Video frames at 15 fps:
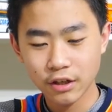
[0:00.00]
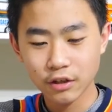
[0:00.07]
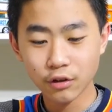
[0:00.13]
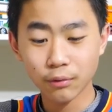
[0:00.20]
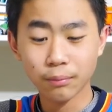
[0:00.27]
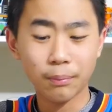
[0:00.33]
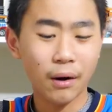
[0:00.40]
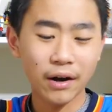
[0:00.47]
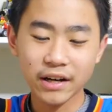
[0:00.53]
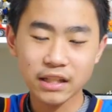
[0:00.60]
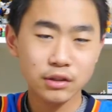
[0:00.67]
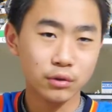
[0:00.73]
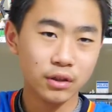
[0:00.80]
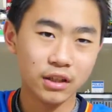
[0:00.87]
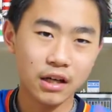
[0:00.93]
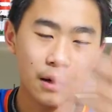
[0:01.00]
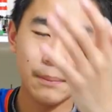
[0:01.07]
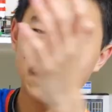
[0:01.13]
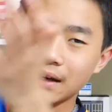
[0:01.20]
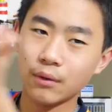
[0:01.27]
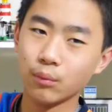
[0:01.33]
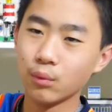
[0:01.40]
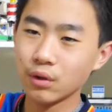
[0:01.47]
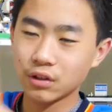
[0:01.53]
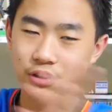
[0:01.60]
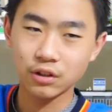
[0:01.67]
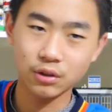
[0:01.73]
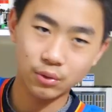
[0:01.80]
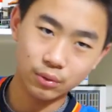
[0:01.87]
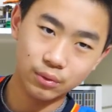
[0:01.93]
Your body's gonna come down
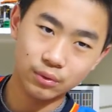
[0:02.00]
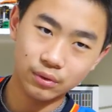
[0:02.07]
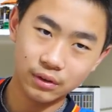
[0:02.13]
with you.